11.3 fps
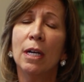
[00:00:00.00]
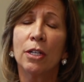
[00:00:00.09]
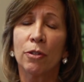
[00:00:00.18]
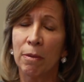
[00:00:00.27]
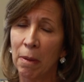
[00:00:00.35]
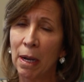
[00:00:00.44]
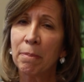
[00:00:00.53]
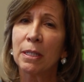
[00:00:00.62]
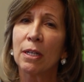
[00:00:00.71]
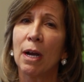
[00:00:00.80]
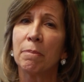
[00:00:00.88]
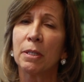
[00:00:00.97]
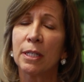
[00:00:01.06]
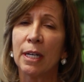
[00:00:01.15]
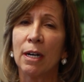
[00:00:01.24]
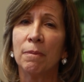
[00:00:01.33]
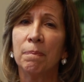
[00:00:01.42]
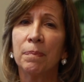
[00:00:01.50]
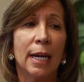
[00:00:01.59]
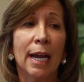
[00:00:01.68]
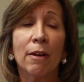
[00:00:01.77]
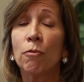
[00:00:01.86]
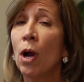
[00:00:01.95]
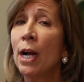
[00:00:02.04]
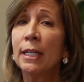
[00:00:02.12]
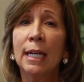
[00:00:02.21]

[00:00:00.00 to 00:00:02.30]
So it might be time to sell. And right